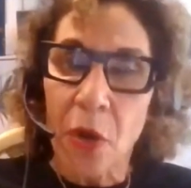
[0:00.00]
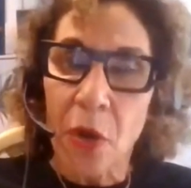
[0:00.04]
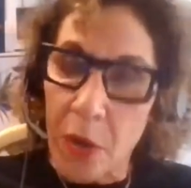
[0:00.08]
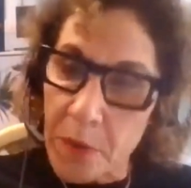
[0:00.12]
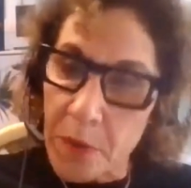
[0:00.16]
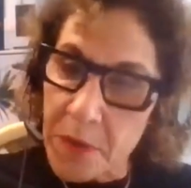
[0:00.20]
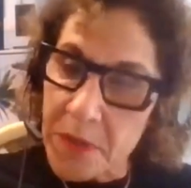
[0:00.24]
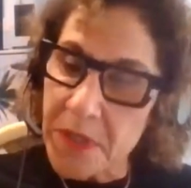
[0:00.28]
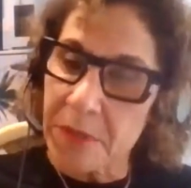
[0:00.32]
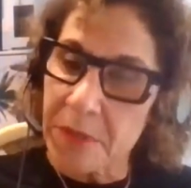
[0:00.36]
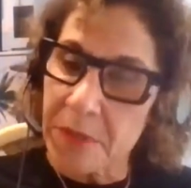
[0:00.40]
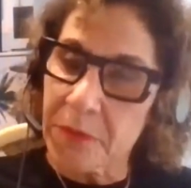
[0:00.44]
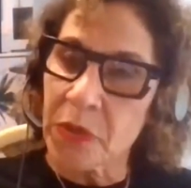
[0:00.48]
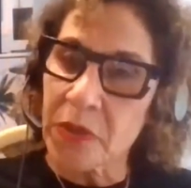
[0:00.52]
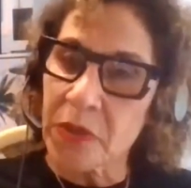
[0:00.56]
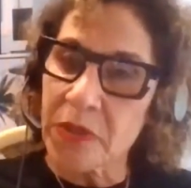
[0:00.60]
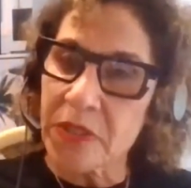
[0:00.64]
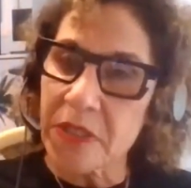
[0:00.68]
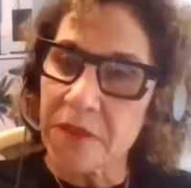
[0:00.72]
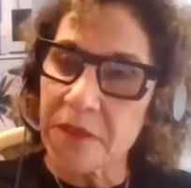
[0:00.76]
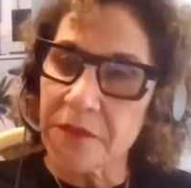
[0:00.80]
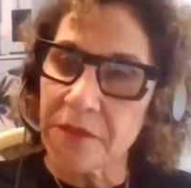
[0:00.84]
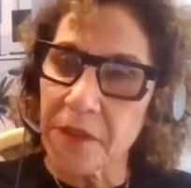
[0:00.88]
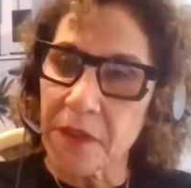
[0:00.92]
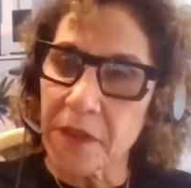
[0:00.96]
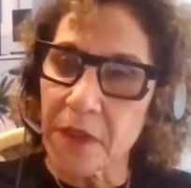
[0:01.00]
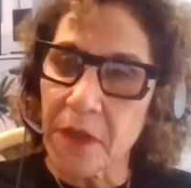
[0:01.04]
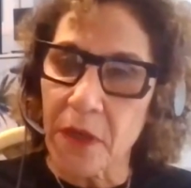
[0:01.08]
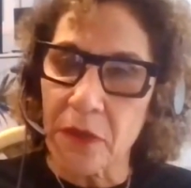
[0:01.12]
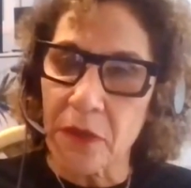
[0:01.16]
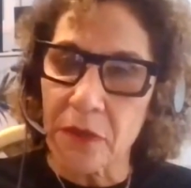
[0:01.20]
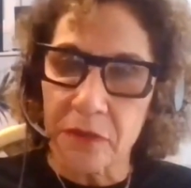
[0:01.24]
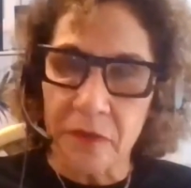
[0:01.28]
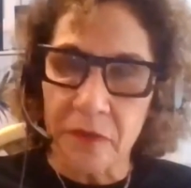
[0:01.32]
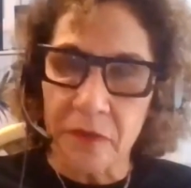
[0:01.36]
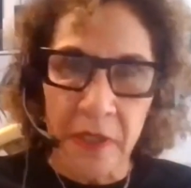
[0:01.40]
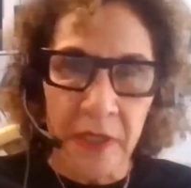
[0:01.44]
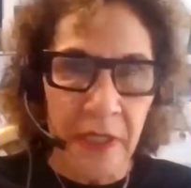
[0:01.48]
or was it more
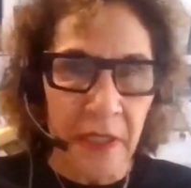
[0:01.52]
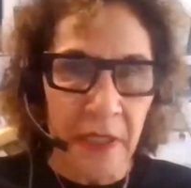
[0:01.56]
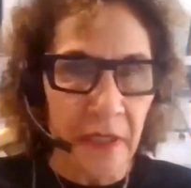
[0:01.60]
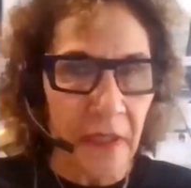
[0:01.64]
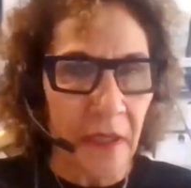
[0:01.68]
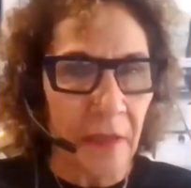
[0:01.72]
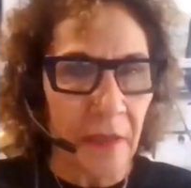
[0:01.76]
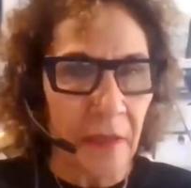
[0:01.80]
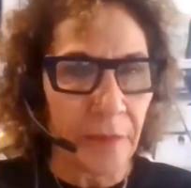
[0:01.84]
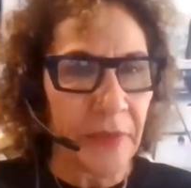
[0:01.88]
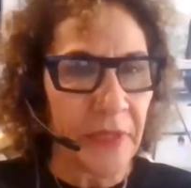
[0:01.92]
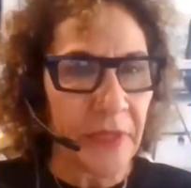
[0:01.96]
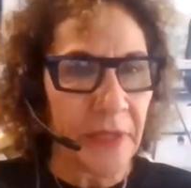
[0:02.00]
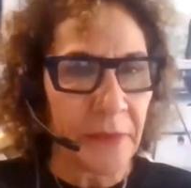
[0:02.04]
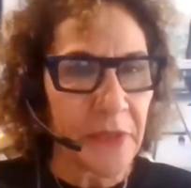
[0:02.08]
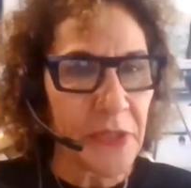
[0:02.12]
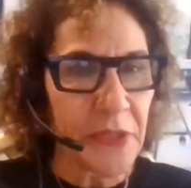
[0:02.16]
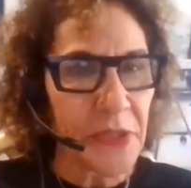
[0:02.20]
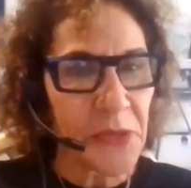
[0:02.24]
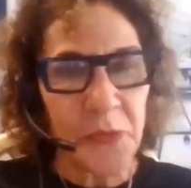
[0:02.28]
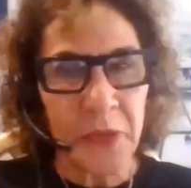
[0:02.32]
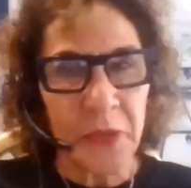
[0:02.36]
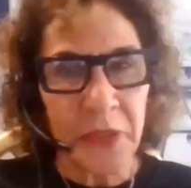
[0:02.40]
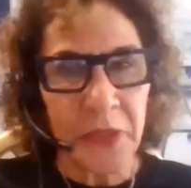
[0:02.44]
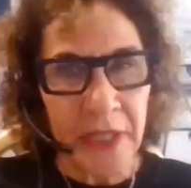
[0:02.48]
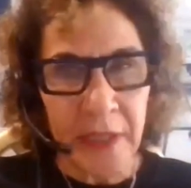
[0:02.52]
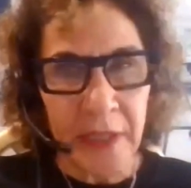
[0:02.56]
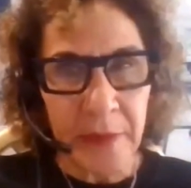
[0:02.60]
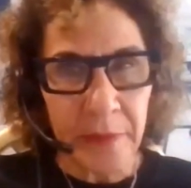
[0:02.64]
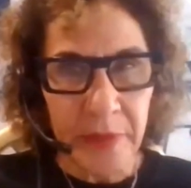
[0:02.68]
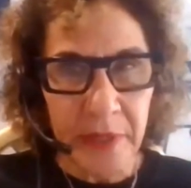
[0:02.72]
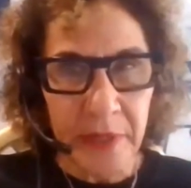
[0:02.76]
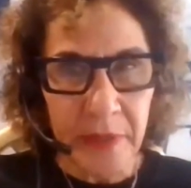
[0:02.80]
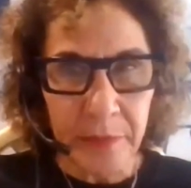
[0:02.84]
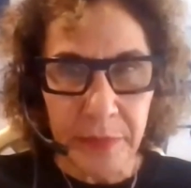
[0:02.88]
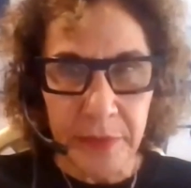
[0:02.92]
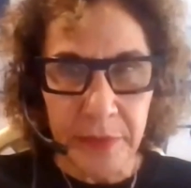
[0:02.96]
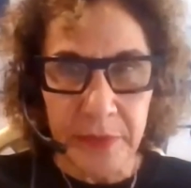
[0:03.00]
difficult running a company with 28
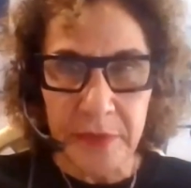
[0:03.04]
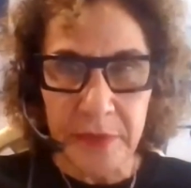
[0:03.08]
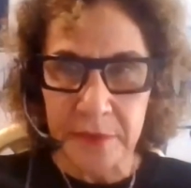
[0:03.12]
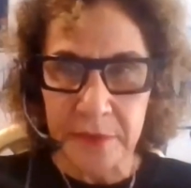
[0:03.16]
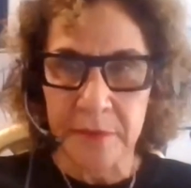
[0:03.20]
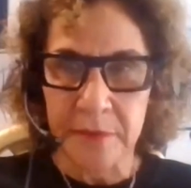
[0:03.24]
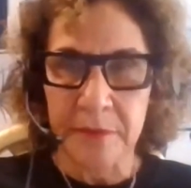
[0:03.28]
people?